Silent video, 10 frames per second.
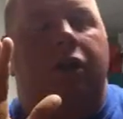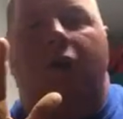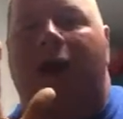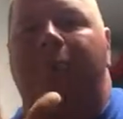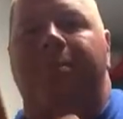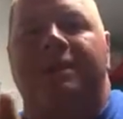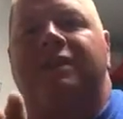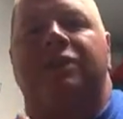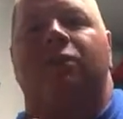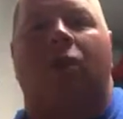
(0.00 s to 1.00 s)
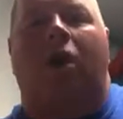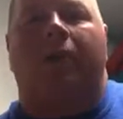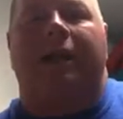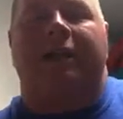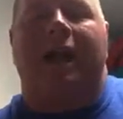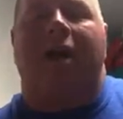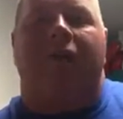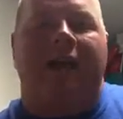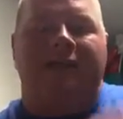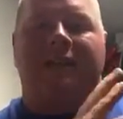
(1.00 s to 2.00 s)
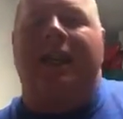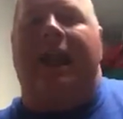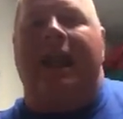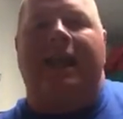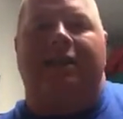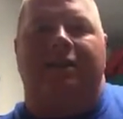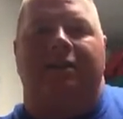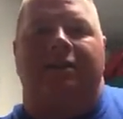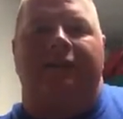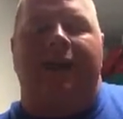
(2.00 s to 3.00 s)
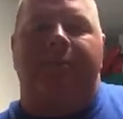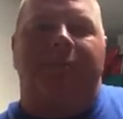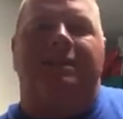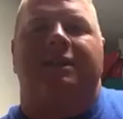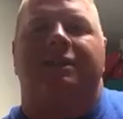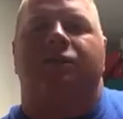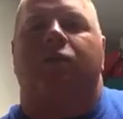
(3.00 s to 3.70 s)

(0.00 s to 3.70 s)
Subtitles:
how busy you are right now. That's going to end. That busyness